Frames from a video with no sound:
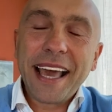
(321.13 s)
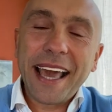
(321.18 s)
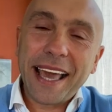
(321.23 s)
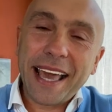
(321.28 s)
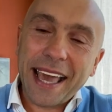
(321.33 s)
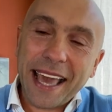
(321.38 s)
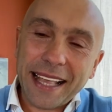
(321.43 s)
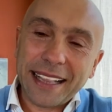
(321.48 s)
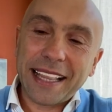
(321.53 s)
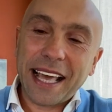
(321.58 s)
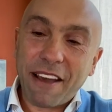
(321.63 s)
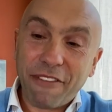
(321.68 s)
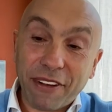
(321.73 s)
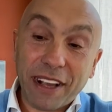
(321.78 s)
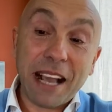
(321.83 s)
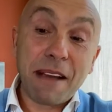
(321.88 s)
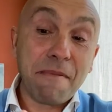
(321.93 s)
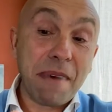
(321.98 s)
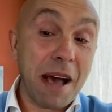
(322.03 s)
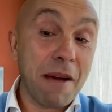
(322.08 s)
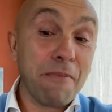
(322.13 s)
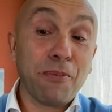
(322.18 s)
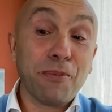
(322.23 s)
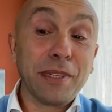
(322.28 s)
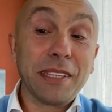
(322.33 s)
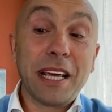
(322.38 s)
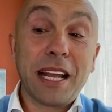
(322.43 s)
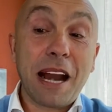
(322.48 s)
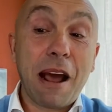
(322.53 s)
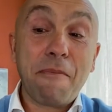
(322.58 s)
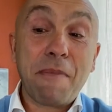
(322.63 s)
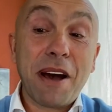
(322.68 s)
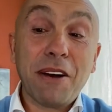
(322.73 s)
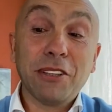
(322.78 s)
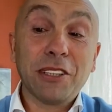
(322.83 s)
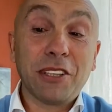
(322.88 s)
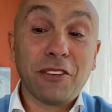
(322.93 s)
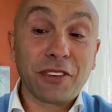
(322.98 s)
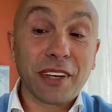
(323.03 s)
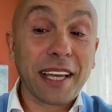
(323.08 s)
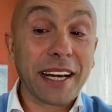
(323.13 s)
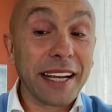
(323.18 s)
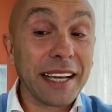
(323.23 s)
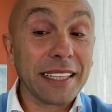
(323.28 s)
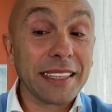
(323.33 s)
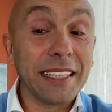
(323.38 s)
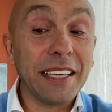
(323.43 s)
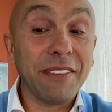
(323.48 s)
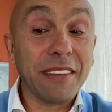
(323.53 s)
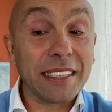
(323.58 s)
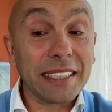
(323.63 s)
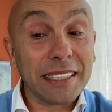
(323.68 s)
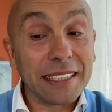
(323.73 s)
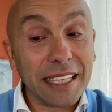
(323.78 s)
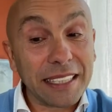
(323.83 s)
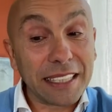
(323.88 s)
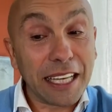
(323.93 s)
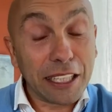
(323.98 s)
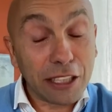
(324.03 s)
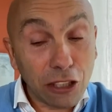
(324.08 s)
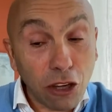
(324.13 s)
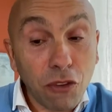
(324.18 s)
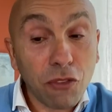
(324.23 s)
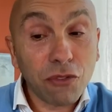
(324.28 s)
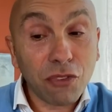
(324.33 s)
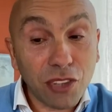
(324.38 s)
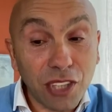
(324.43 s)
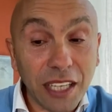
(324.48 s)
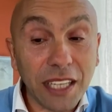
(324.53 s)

And they've come up with an amount of creativity that I don't